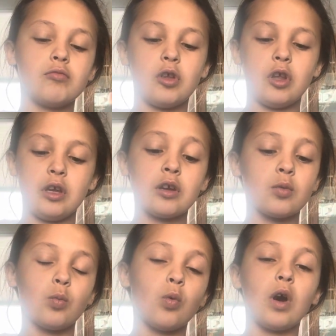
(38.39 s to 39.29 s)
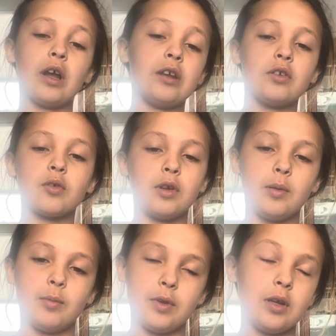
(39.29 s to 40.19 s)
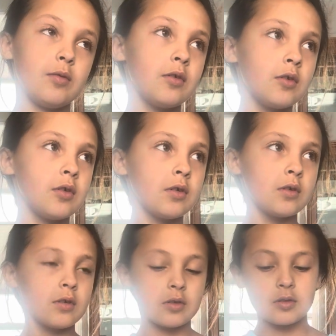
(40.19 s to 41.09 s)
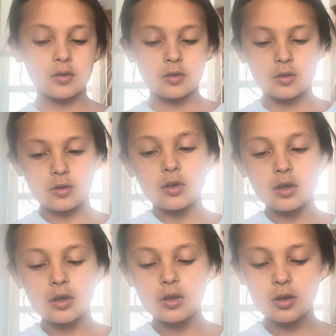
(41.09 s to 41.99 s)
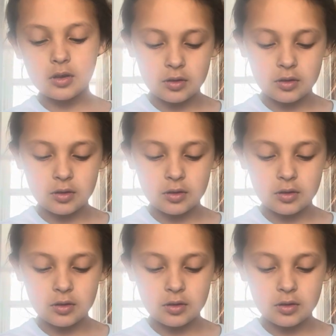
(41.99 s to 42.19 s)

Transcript: wide it's going to be. Okay.